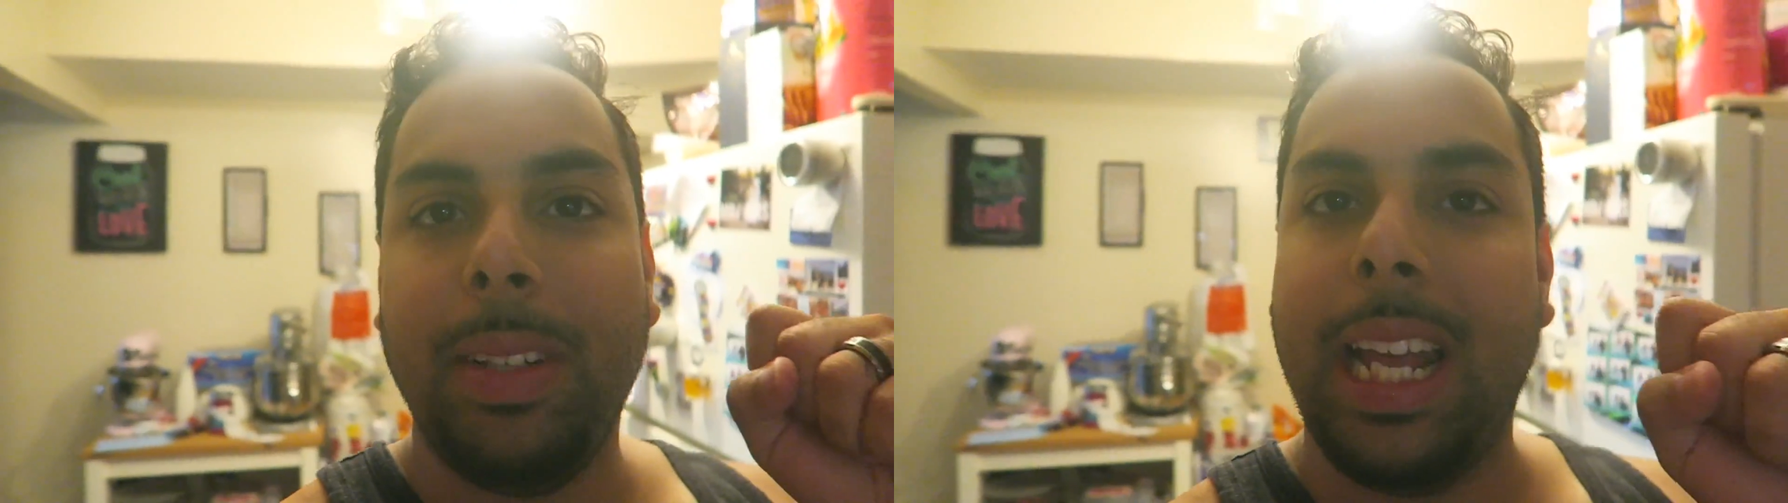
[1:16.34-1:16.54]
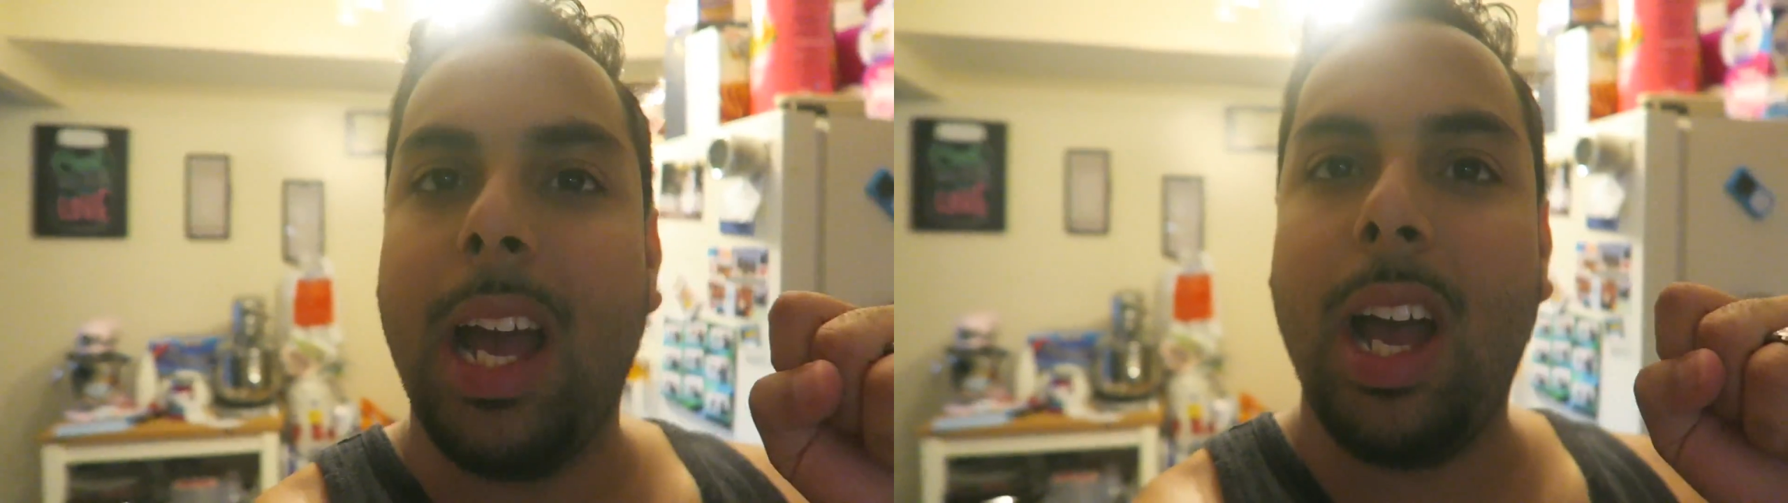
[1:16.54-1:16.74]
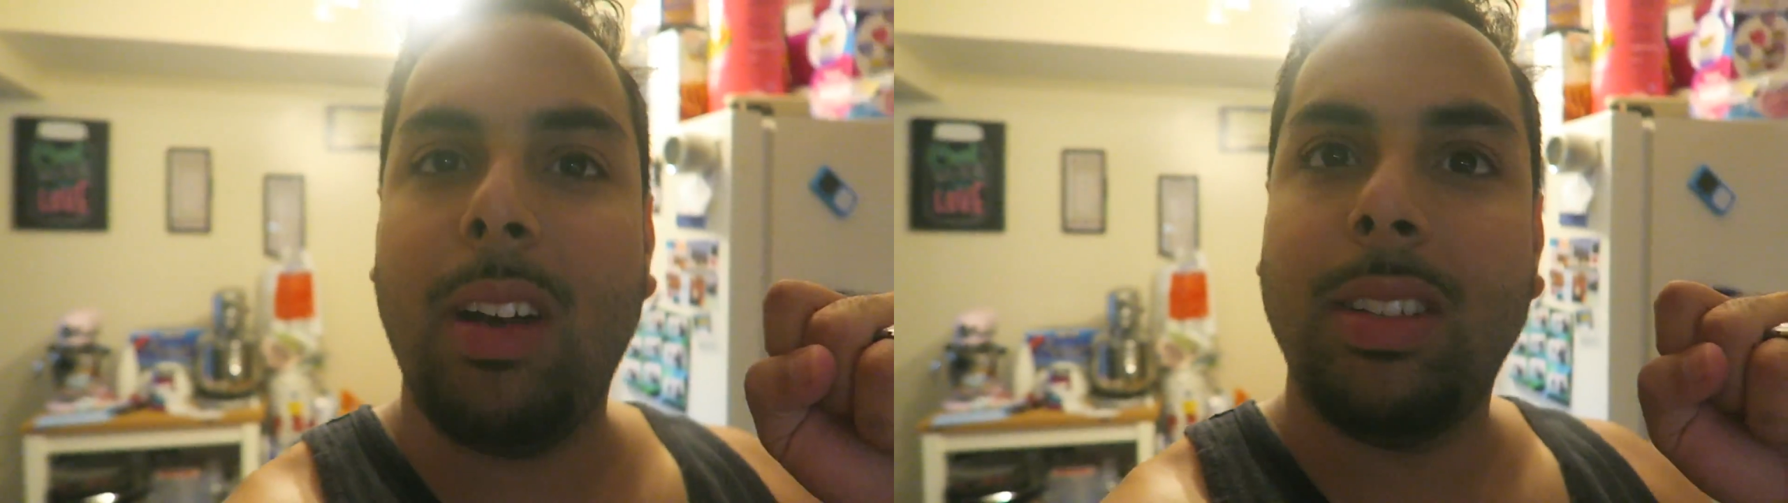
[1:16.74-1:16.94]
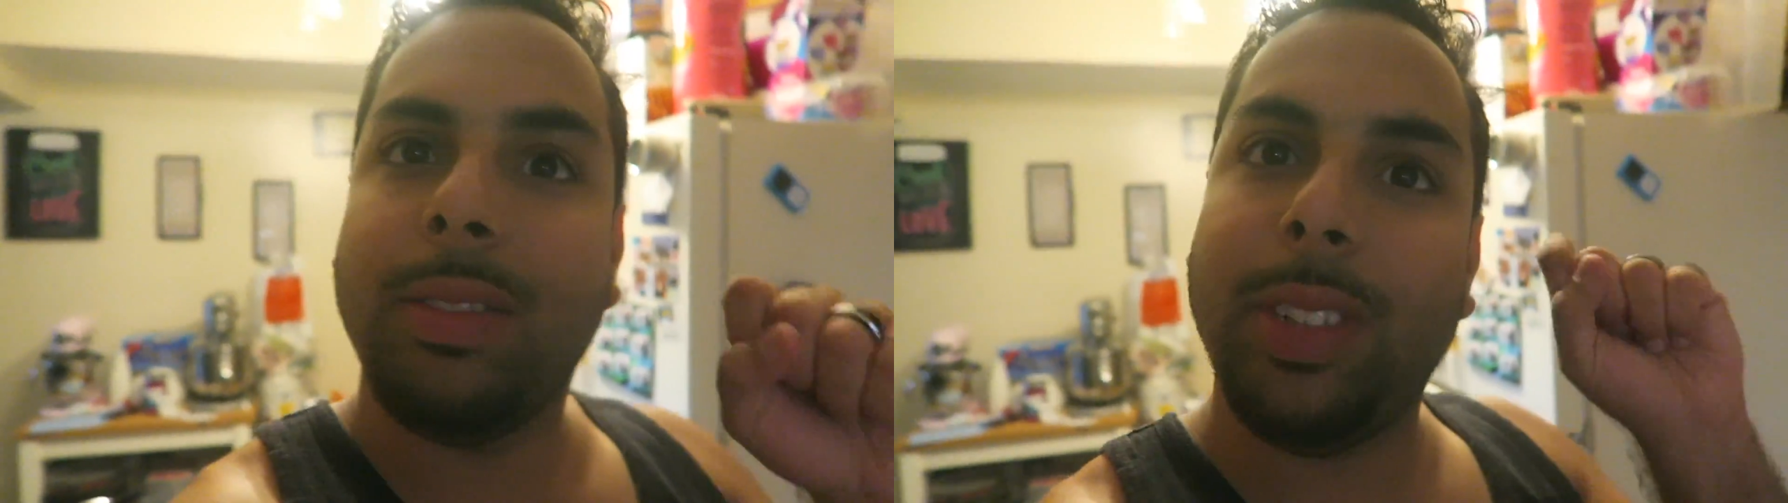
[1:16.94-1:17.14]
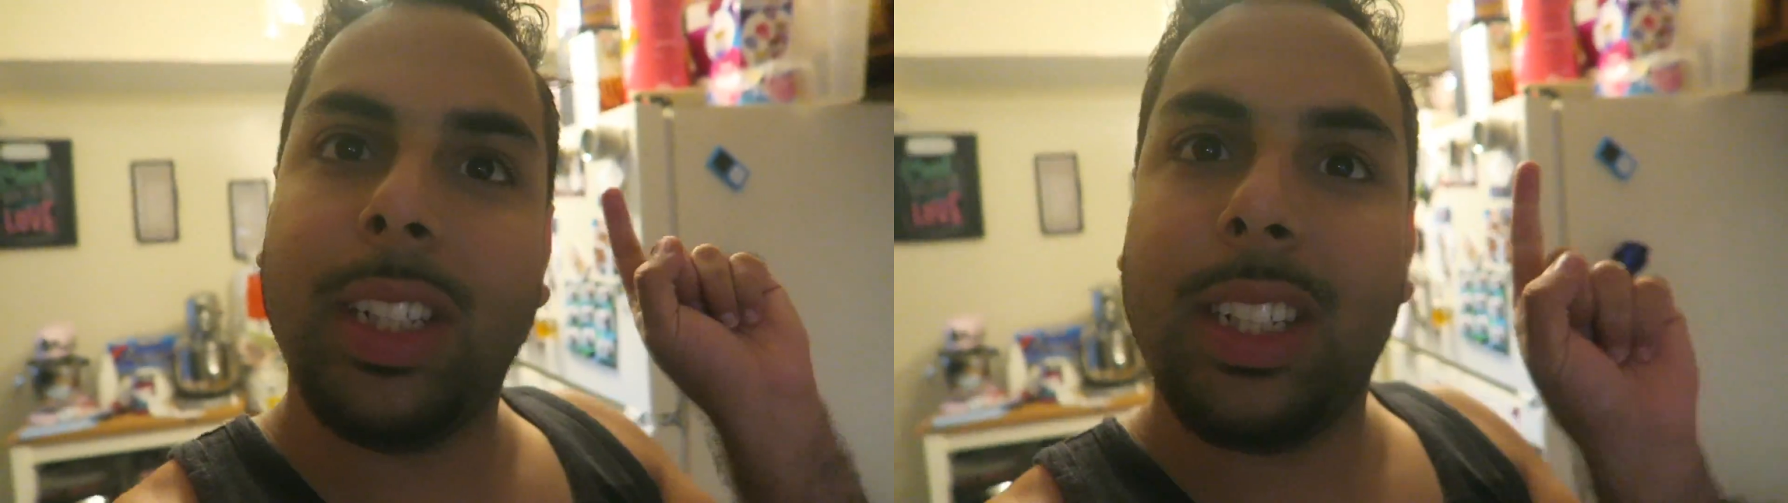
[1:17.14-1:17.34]
Now
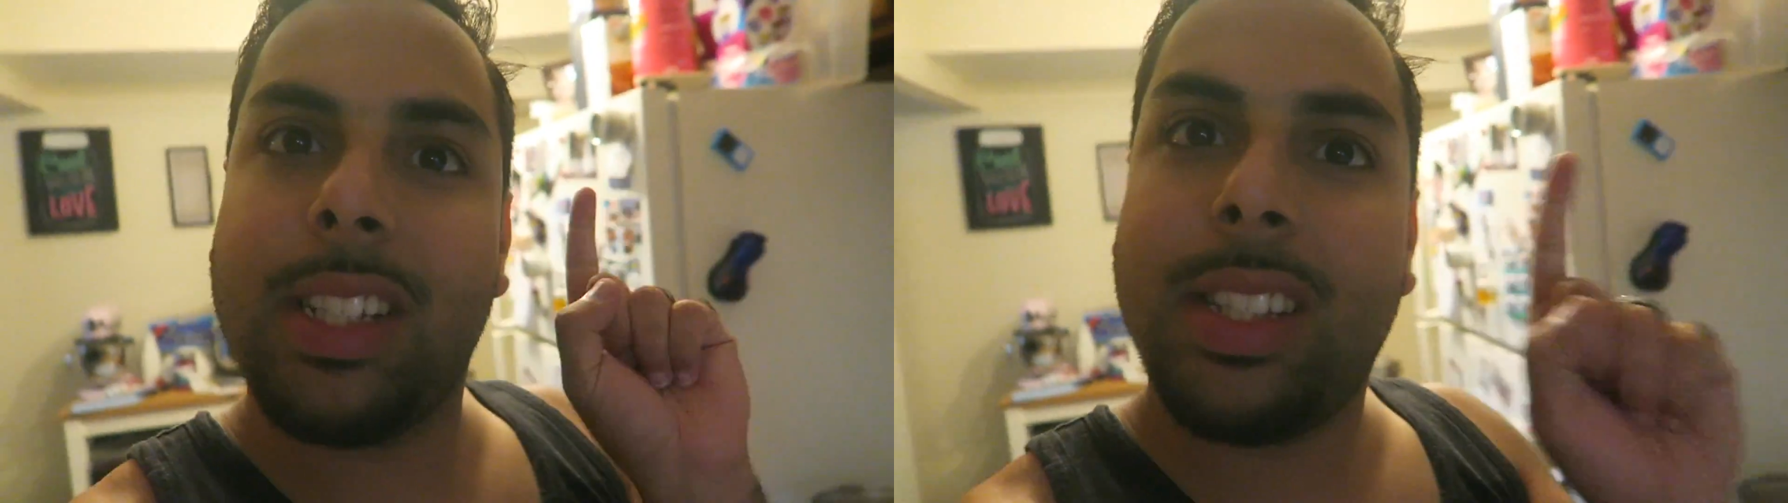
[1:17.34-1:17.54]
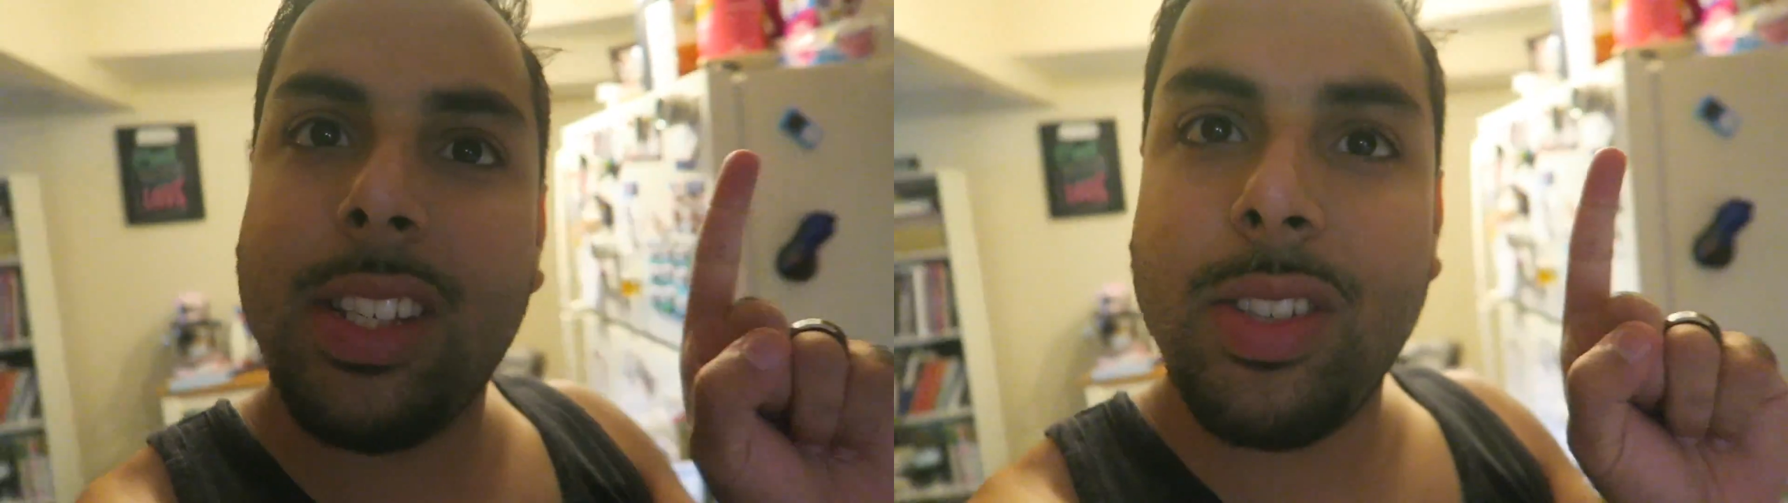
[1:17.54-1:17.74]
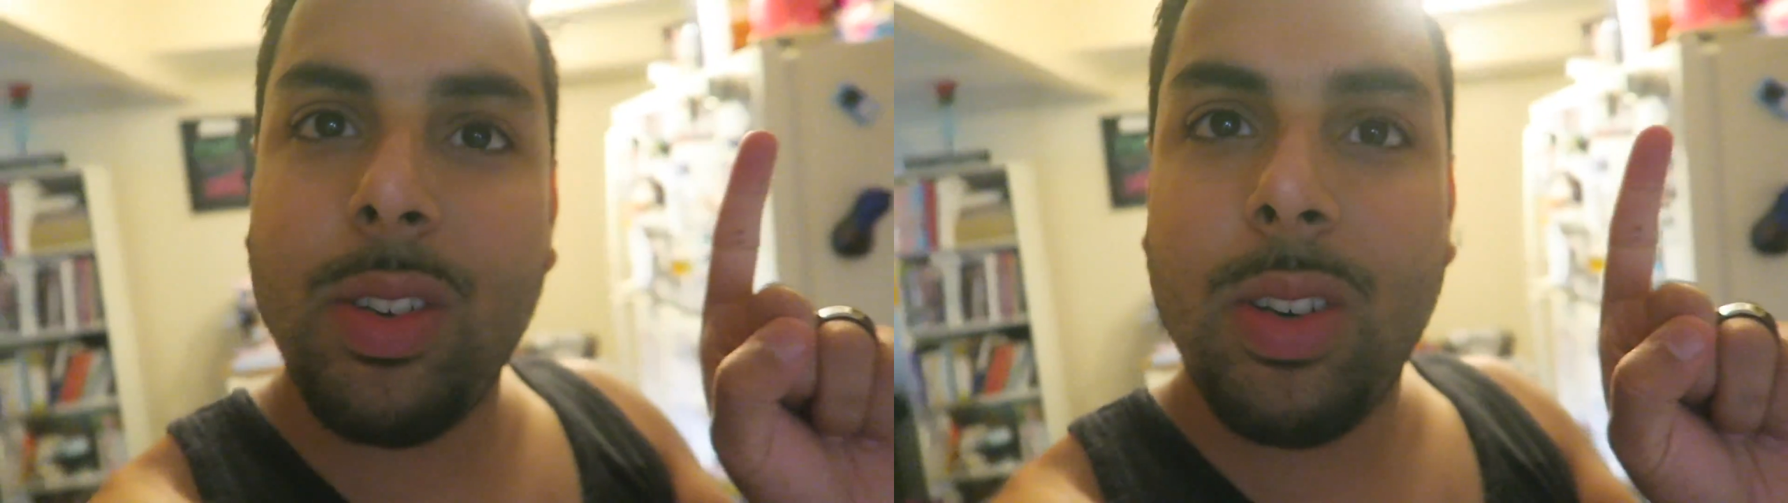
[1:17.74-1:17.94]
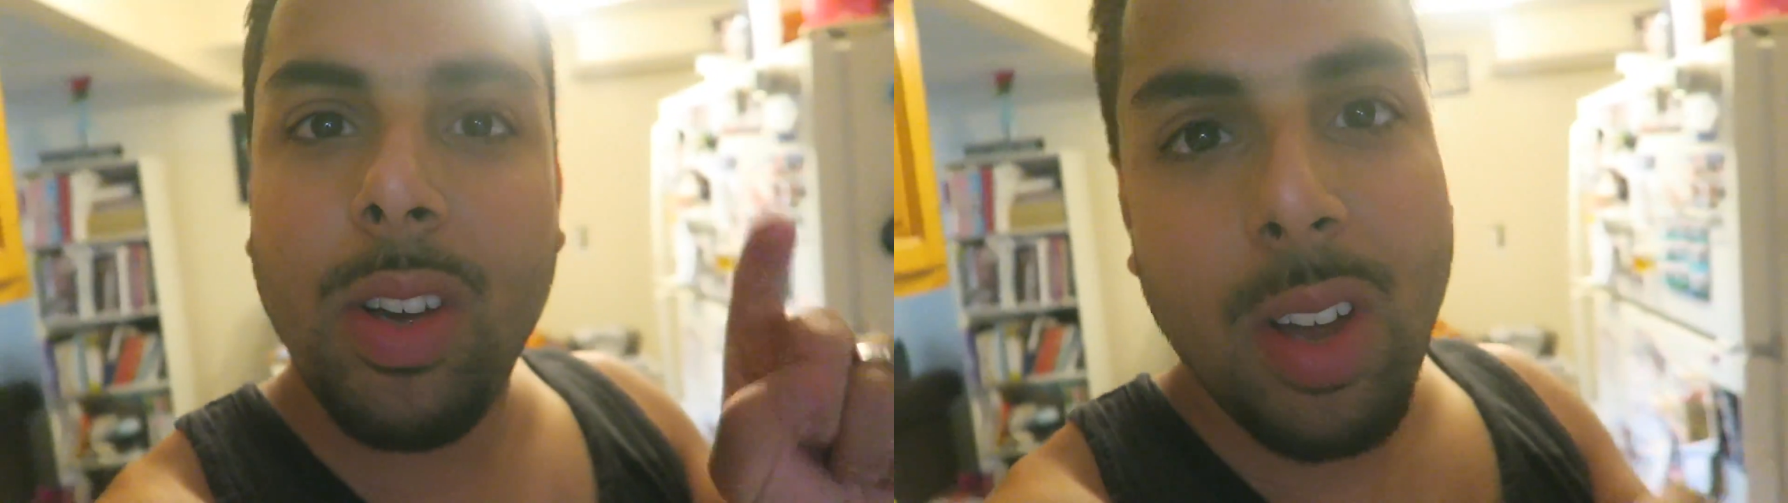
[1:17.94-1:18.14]
you hear the sizzle,